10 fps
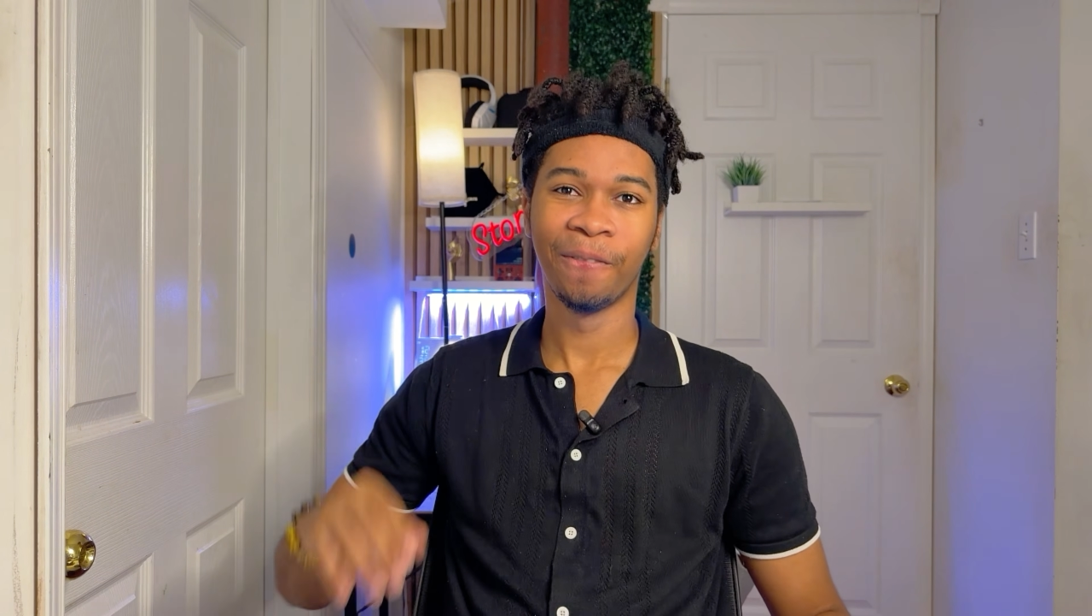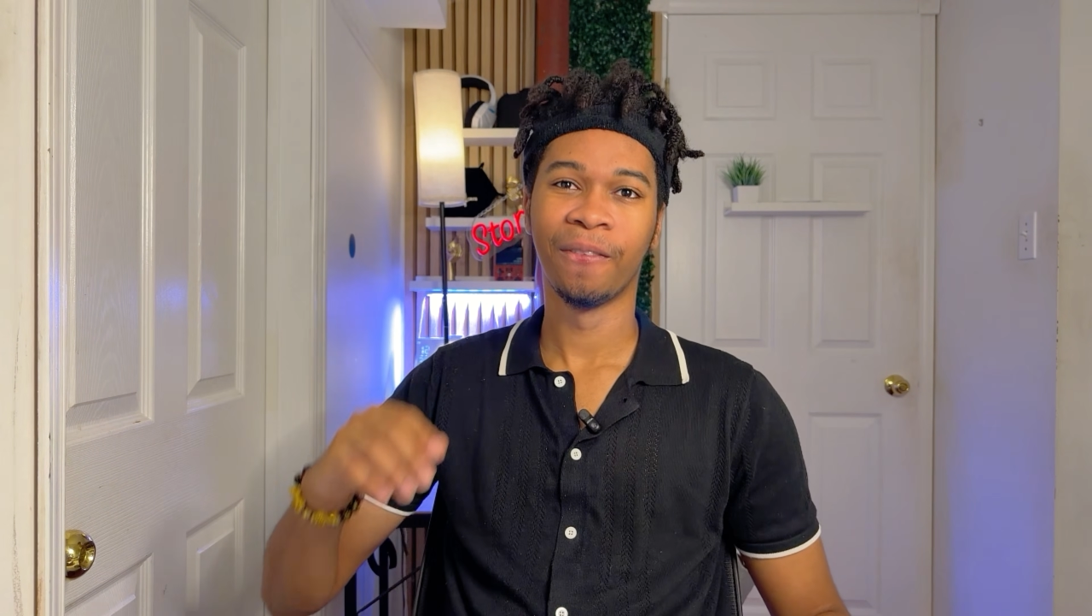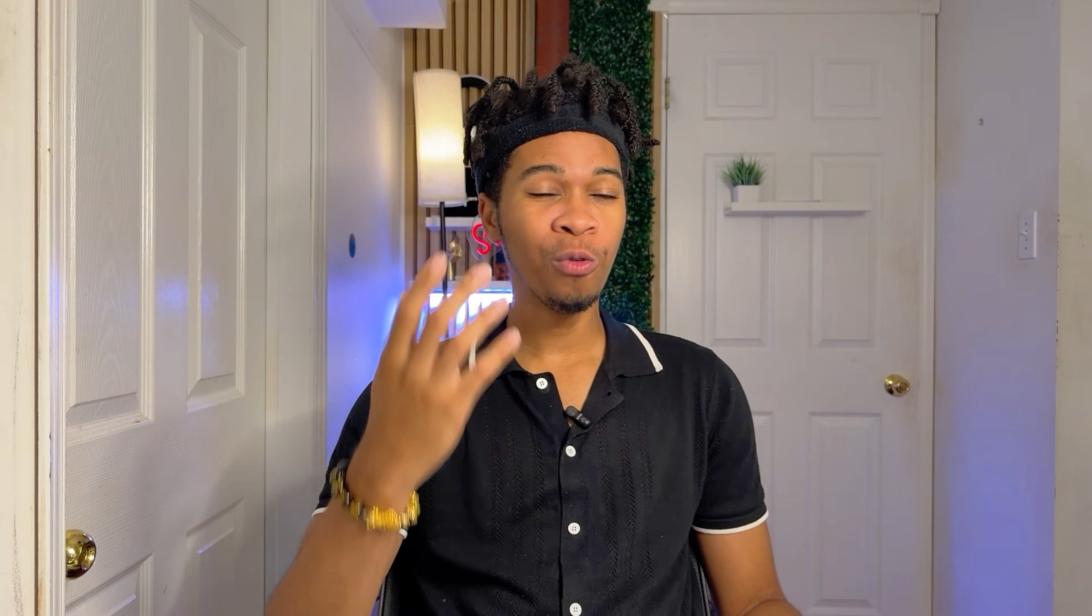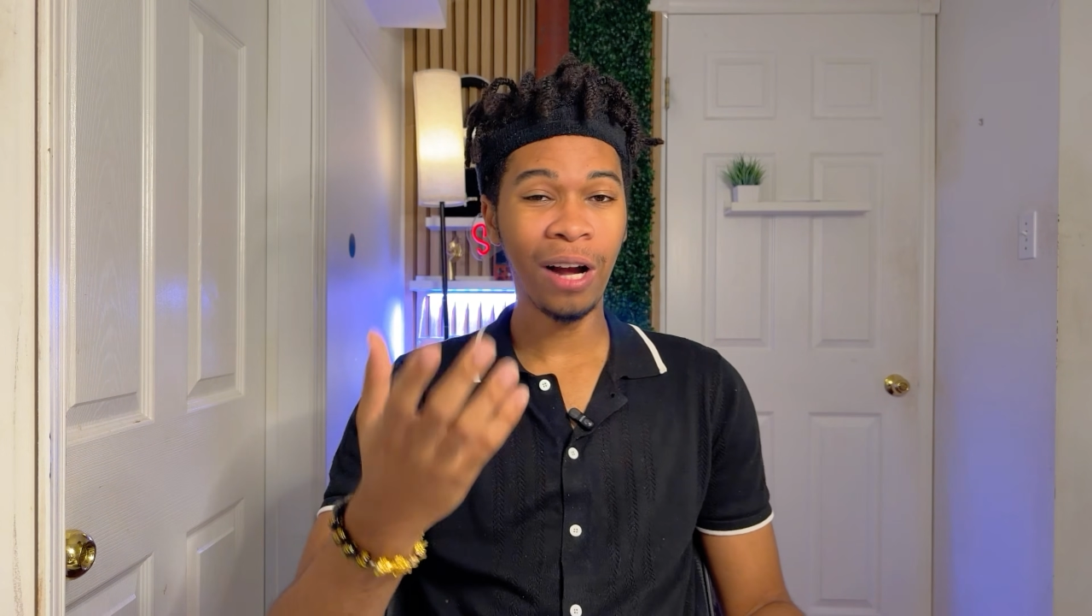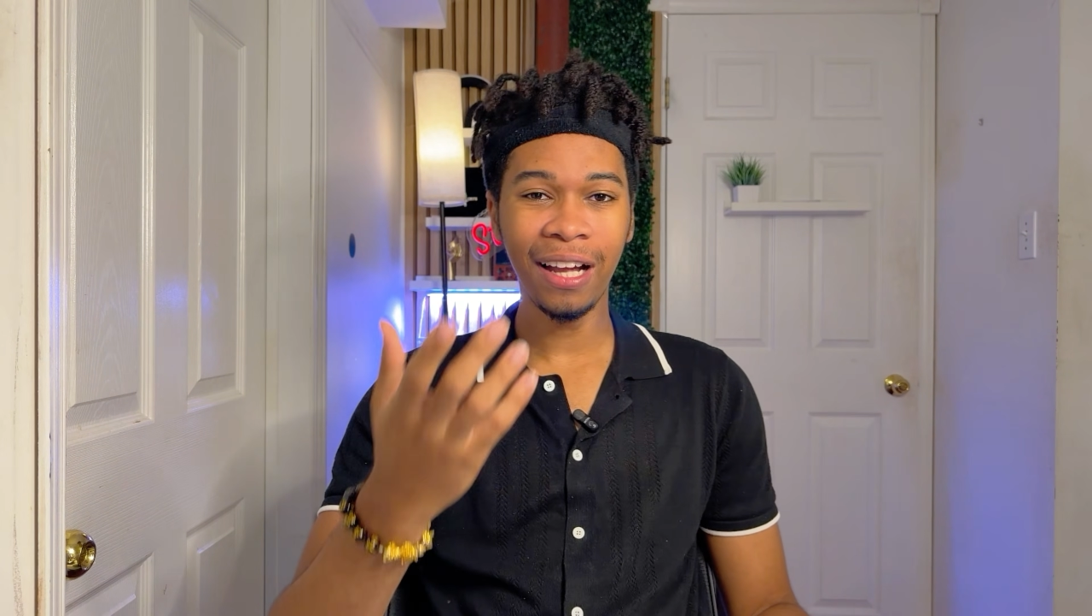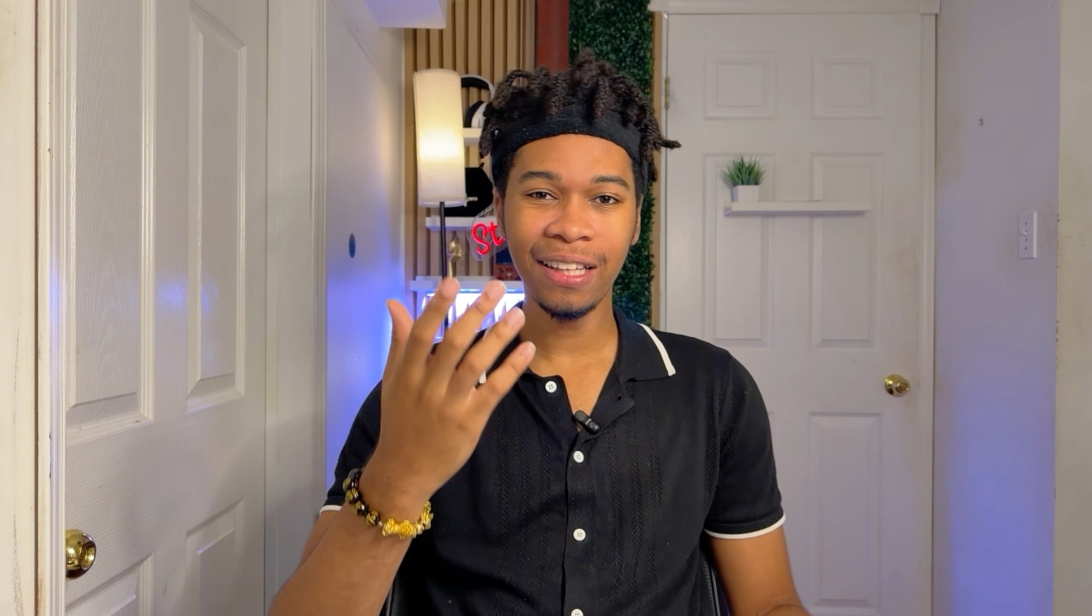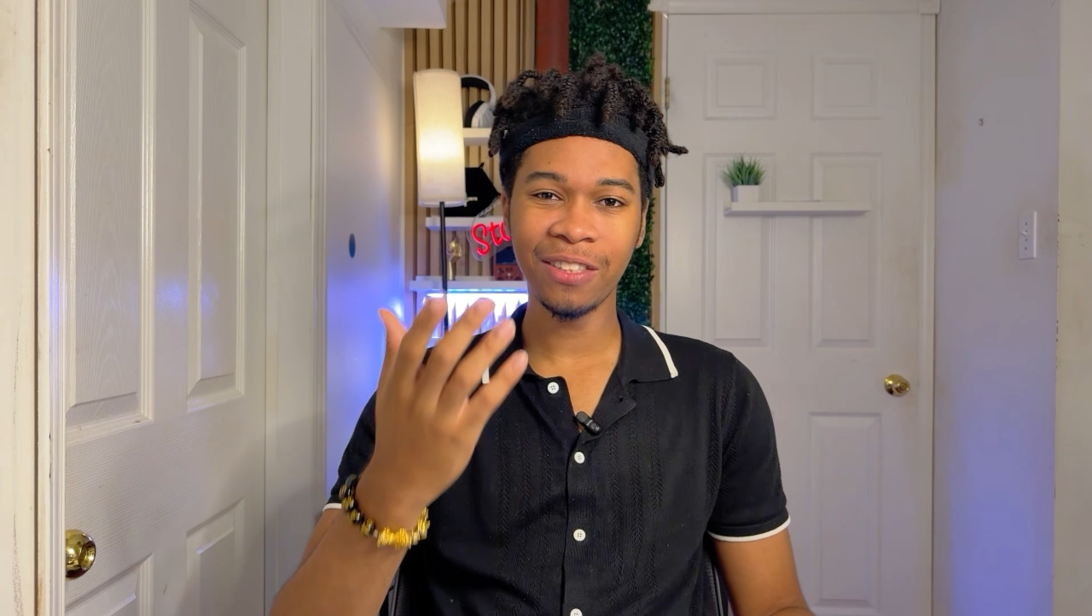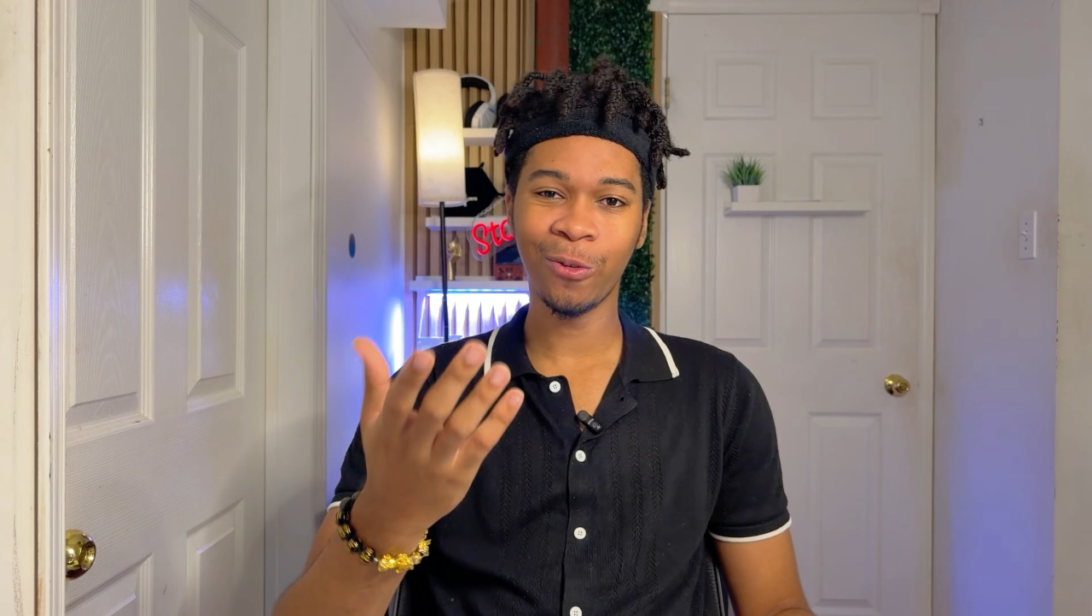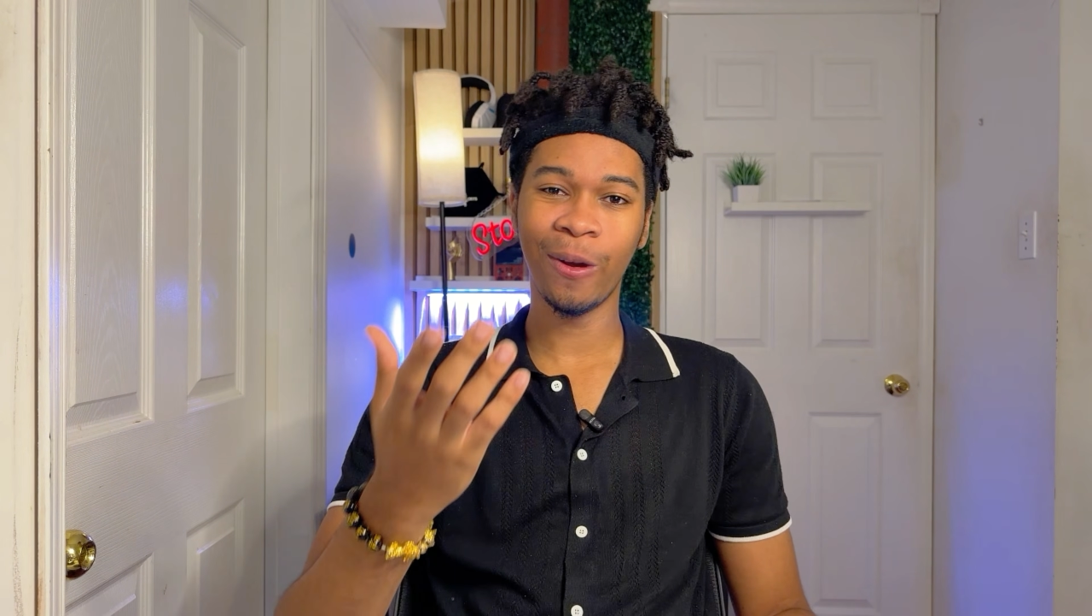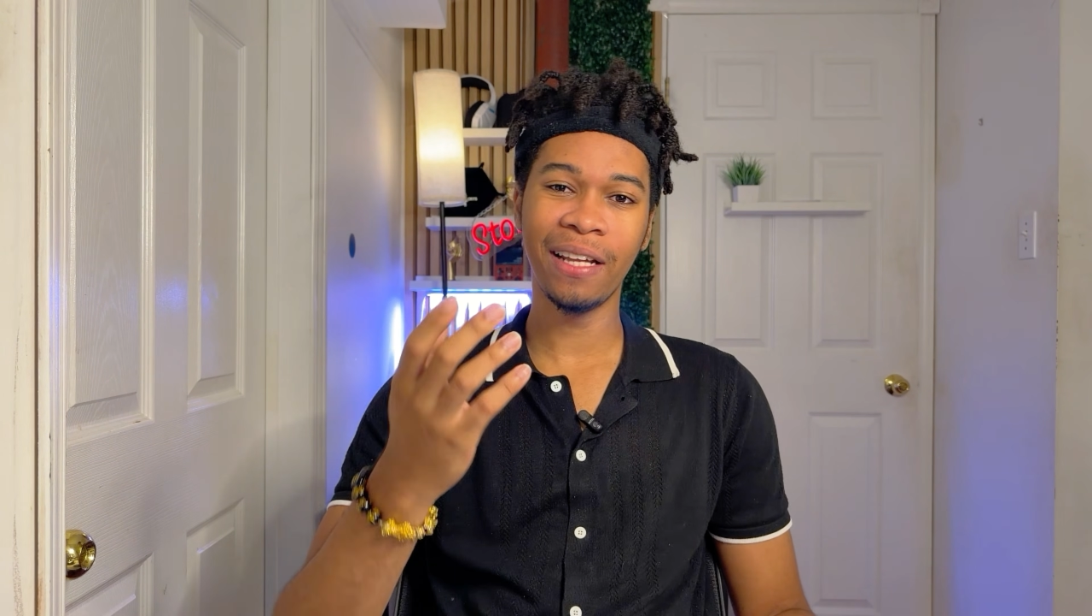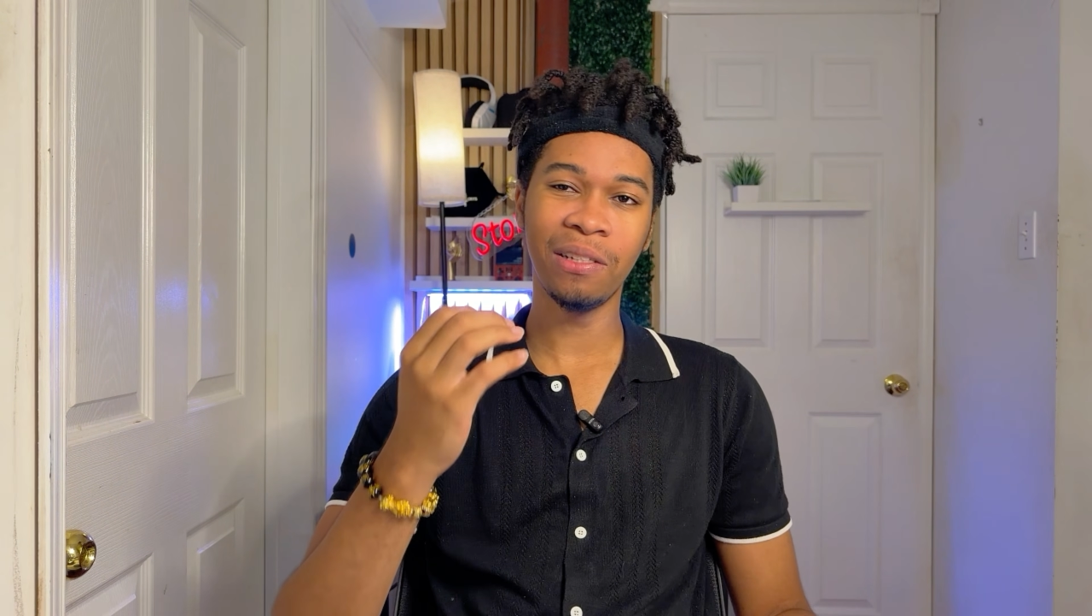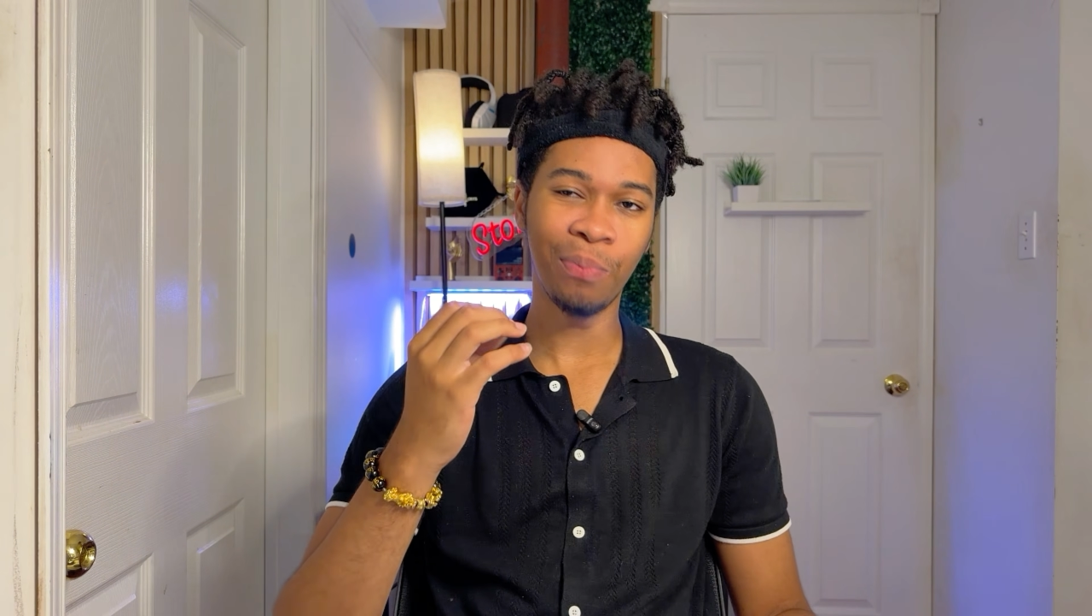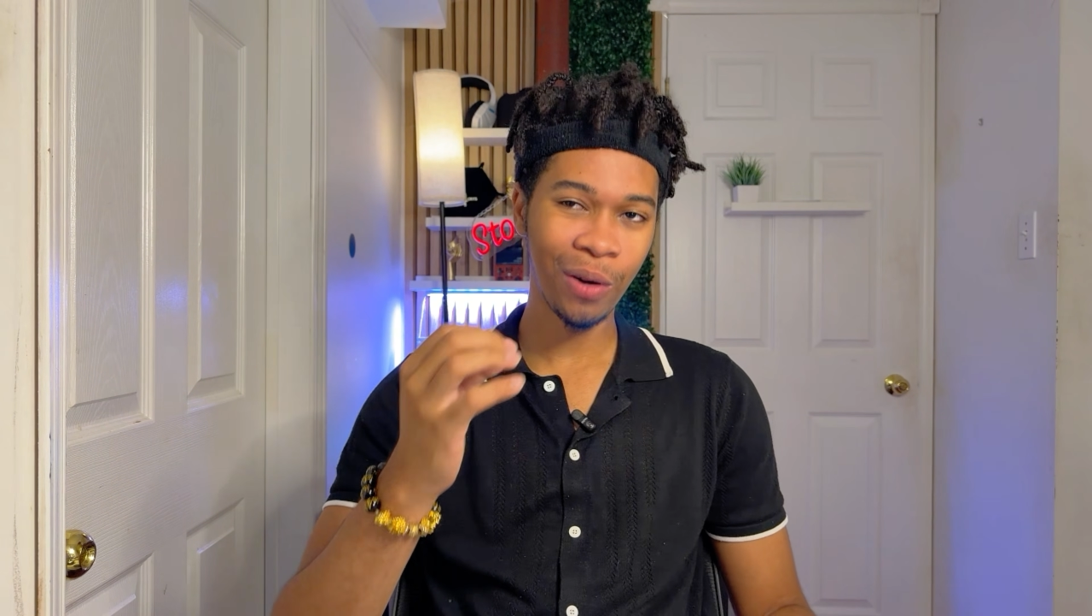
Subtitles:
For wireless range,